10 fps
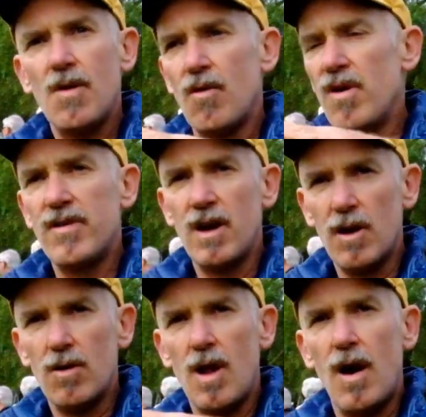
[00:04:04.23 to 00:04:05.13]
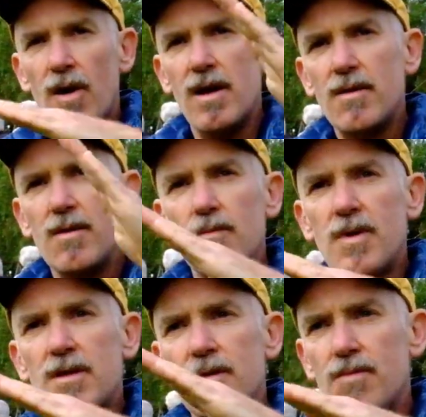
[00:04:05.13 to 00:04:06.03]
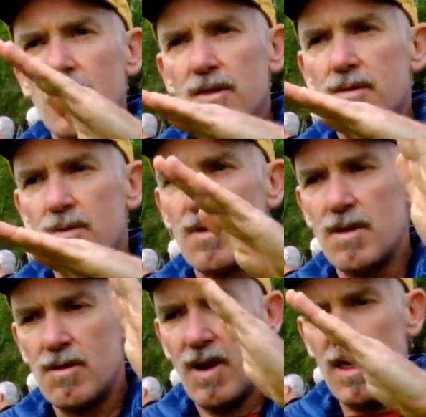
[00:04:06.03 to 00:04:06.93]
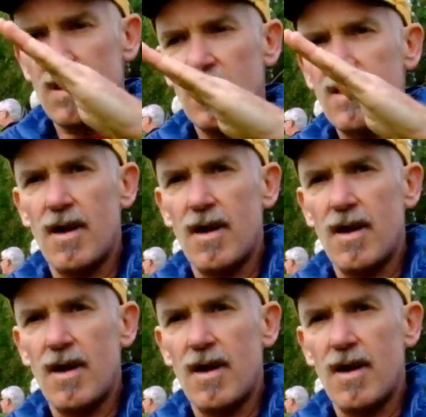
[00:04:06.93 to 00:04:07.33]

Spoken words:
or even a little lower, but lessening